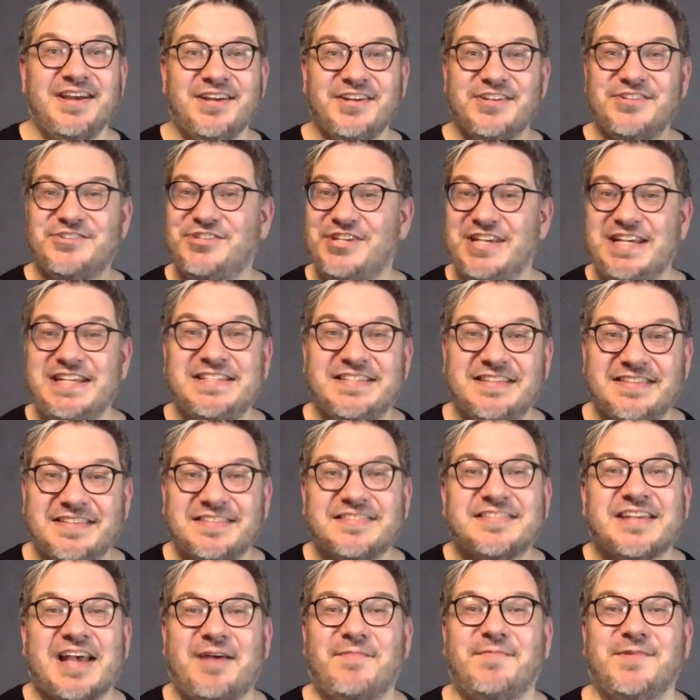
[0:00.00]
Jesus is
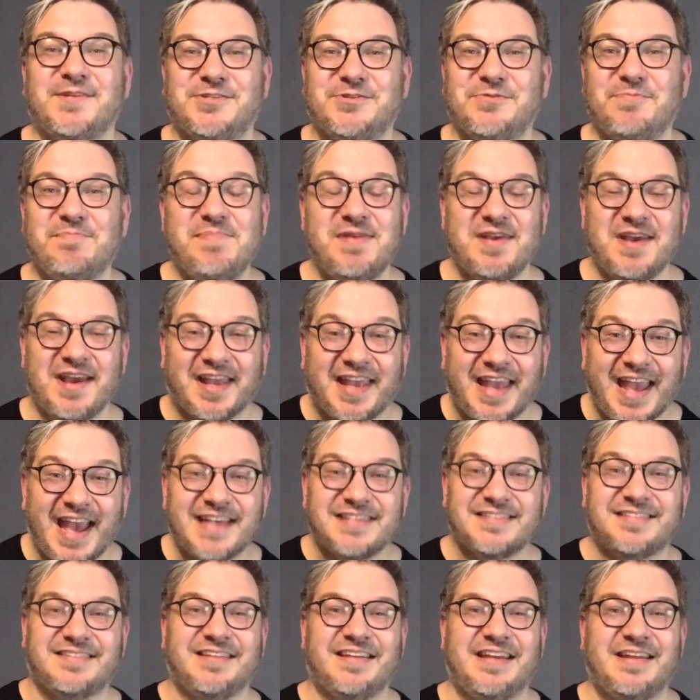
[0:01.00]
coming to be a
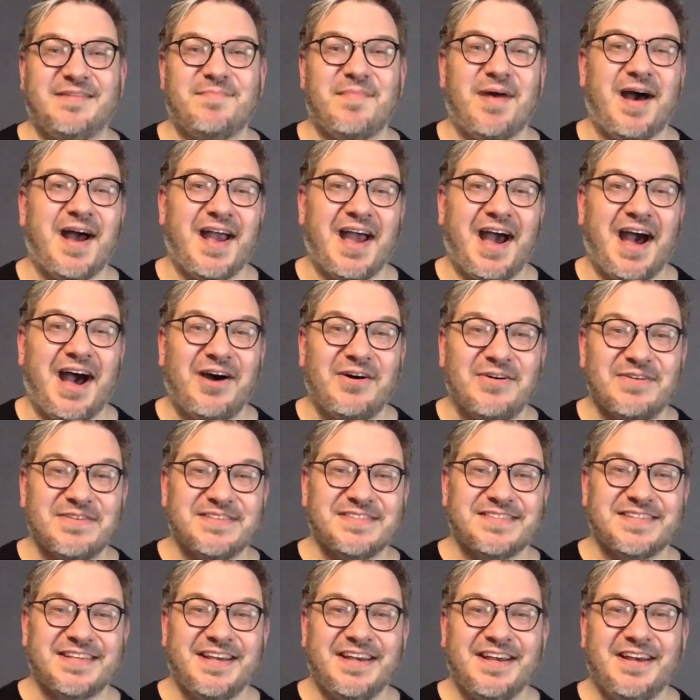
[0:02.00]
guest in my house.